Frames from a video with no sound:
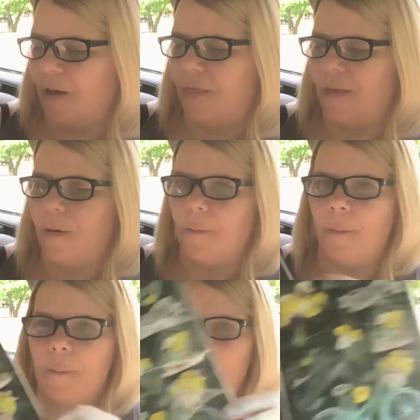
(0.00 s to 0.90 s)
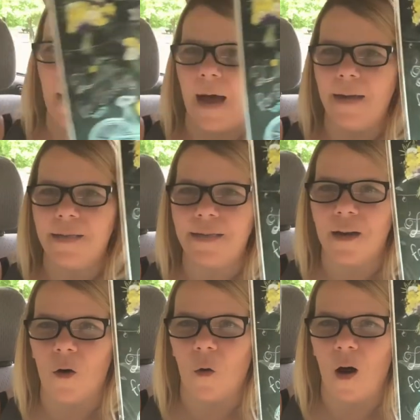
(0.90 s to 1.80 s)
the
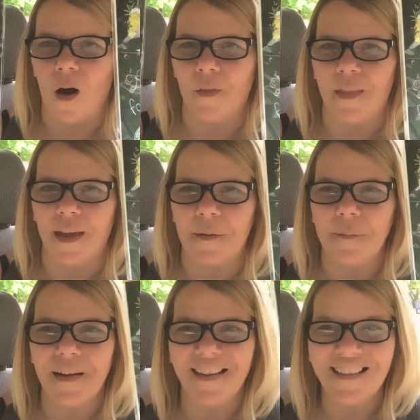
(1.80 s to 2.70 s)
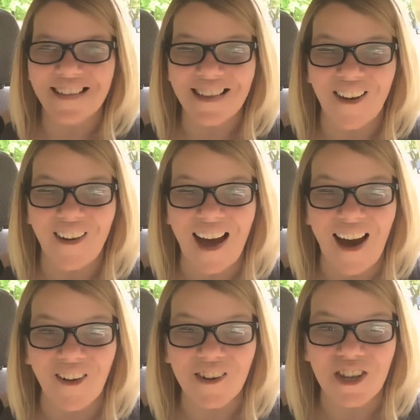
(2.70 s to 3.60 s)
bicycle on them. So
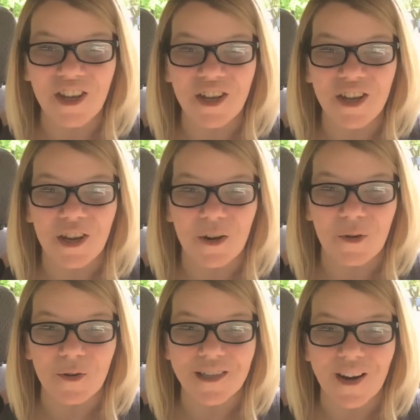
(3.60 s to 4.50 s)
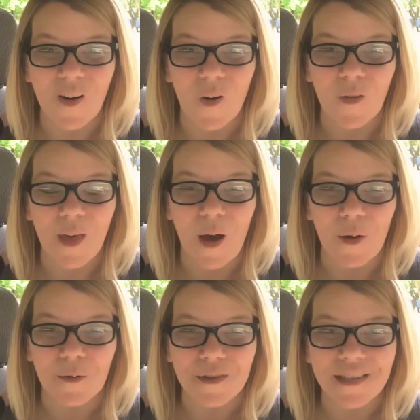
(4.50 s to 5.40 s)
how cute are
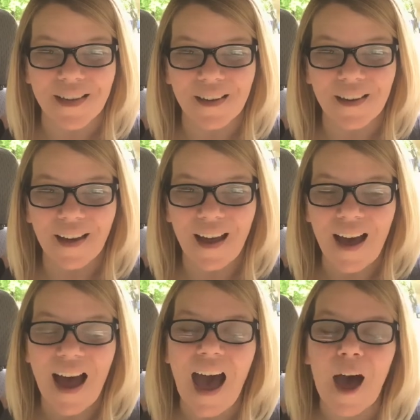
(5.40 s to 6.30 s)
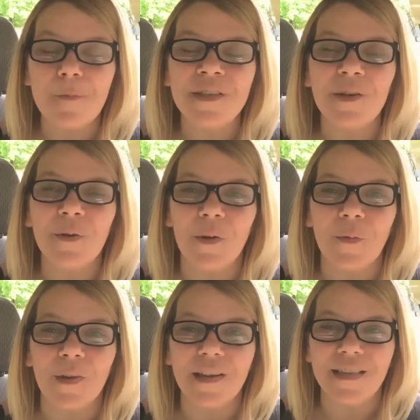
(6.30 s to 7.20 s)
those?
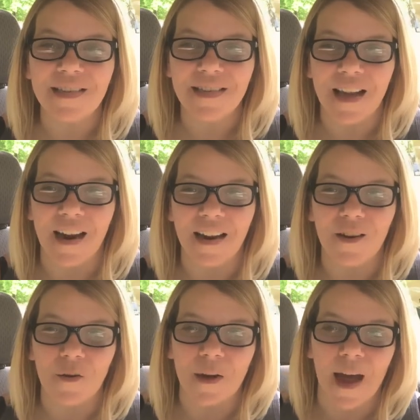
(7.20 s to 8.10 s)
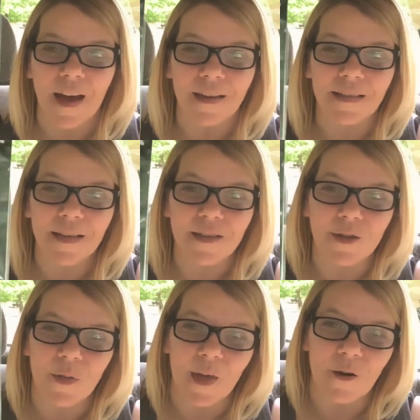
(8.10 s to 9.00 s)
Absolutely stunning, you guys.
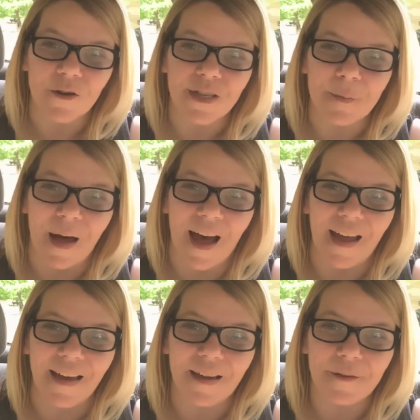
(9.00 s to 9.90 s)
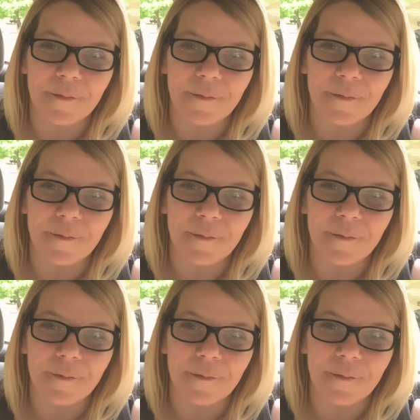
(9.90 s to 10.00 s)
So there's the bike.